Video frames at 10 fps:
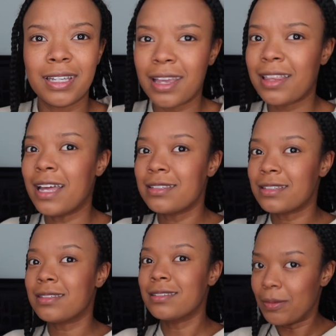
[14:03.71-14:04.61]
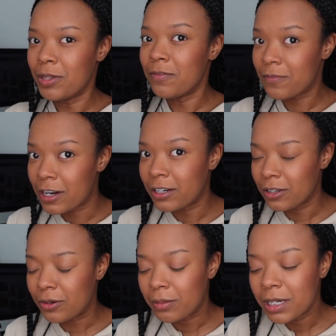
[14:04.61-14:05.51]
Like, that's something very
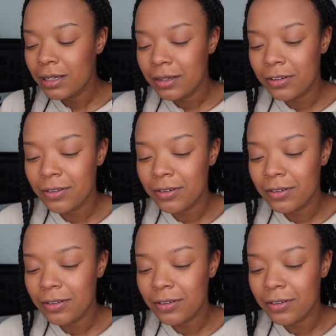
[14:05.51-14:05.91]
new to me.